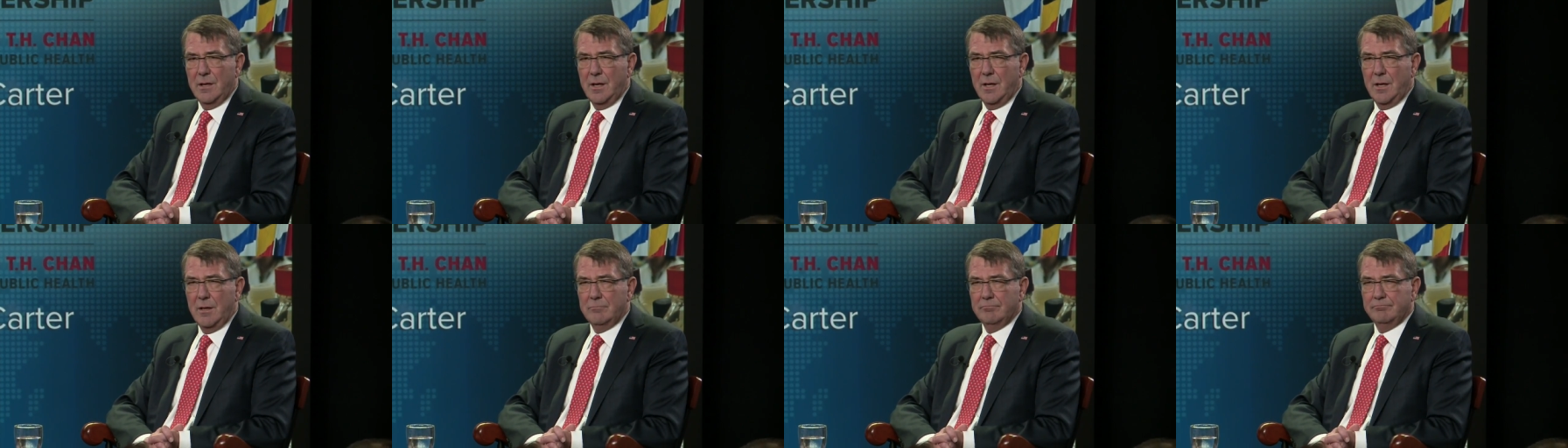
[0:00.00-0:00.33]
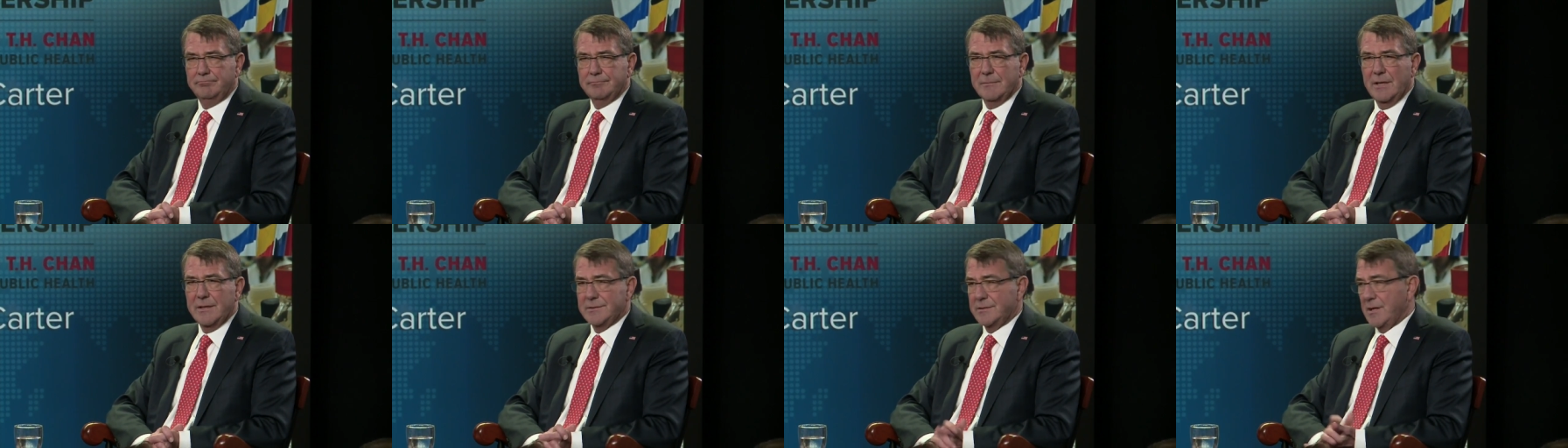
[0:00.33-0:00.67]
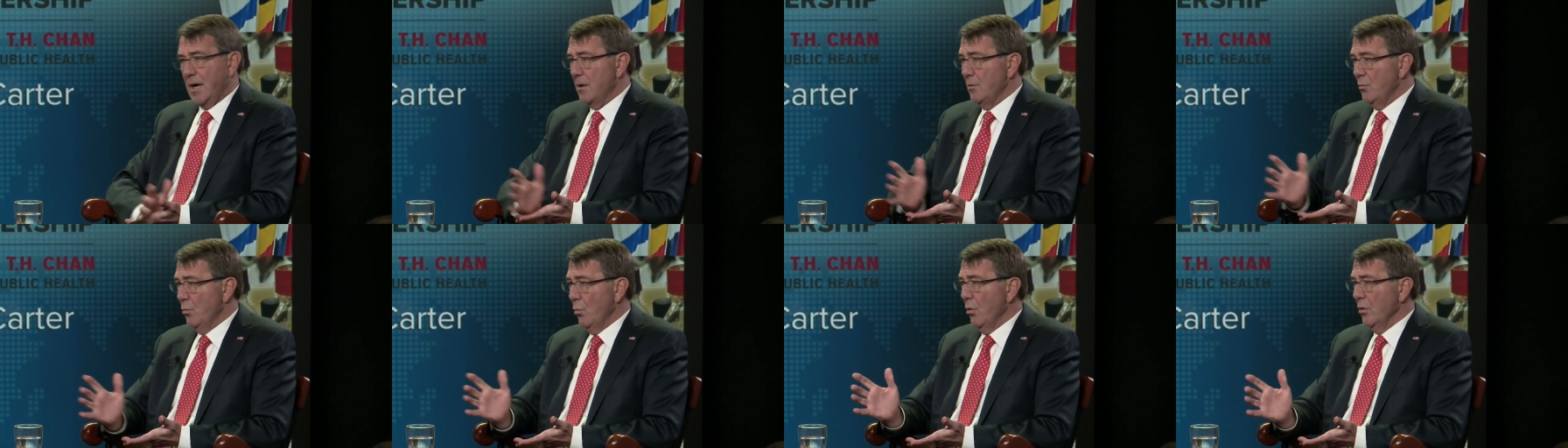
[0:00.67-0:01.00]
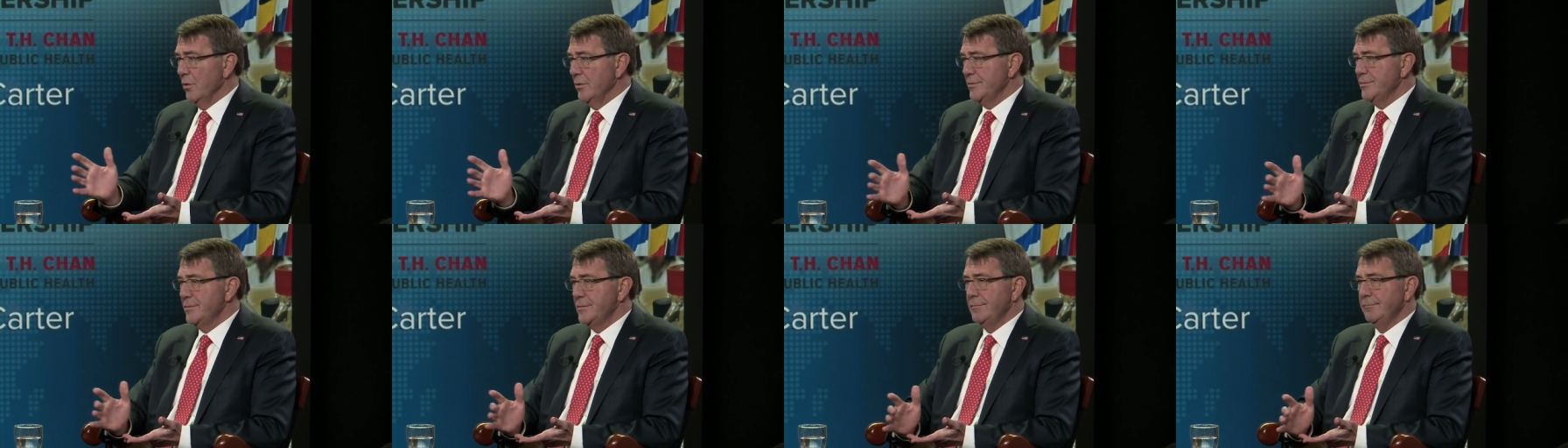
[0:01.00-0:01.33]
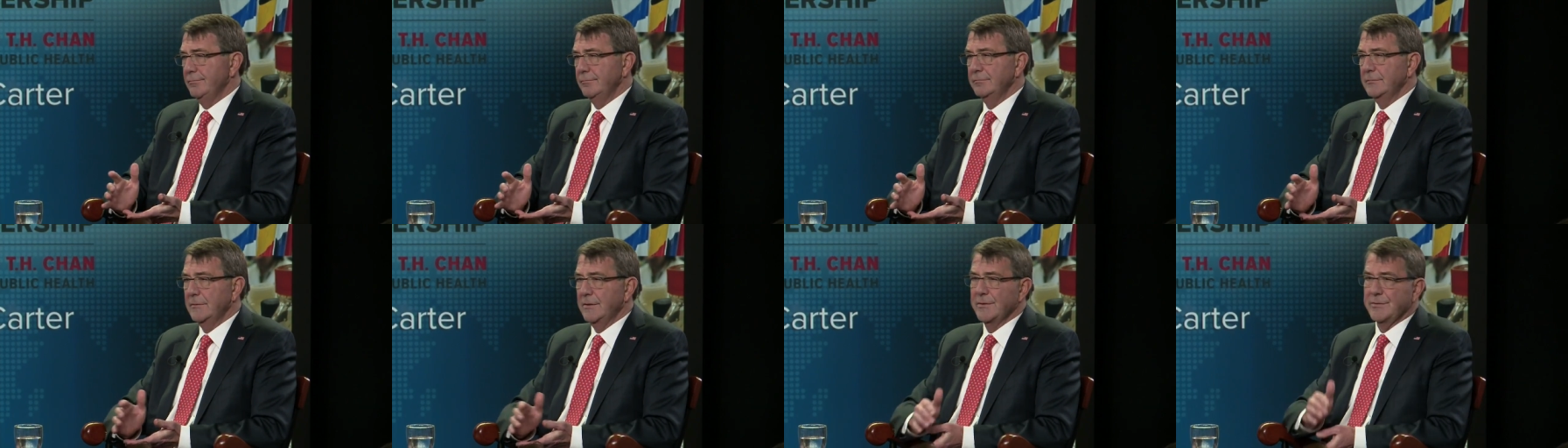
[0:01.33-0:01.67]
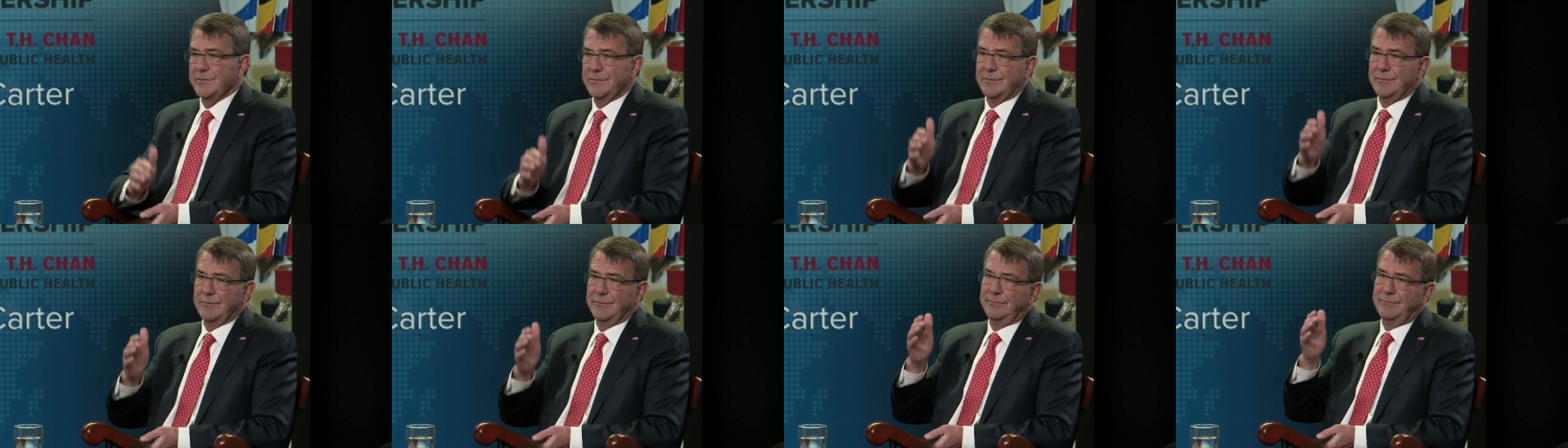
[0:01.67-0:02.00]
Um, it's gotten worse
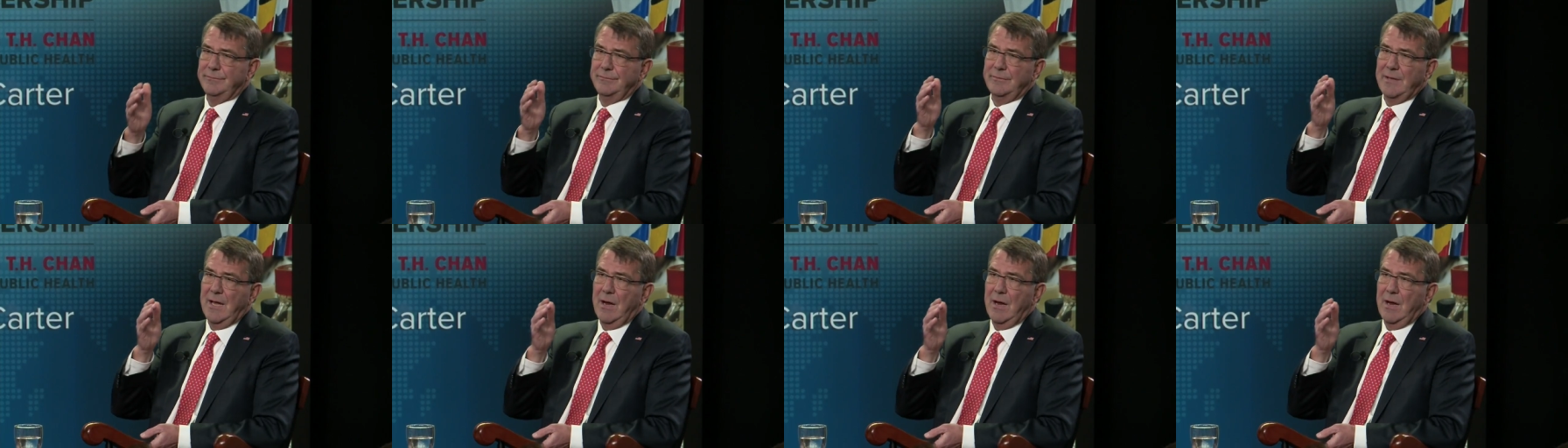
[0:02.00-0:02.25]
because the,